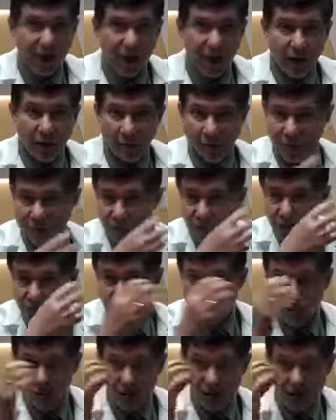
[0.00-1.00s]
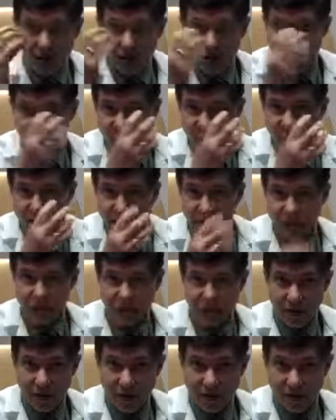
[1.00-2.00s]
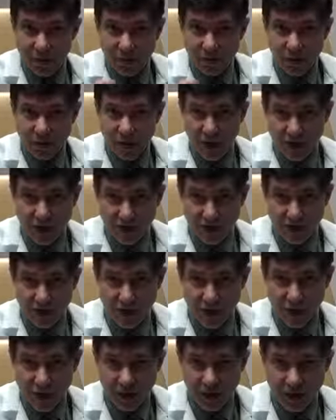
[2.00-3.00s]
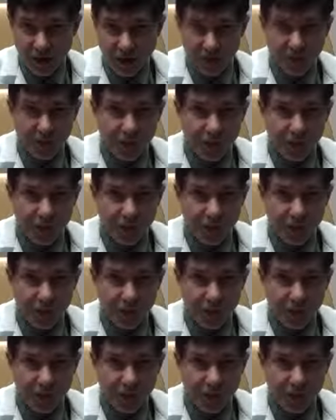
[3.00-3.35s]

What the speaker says: and we decide where in the face the rejuvenation is needed.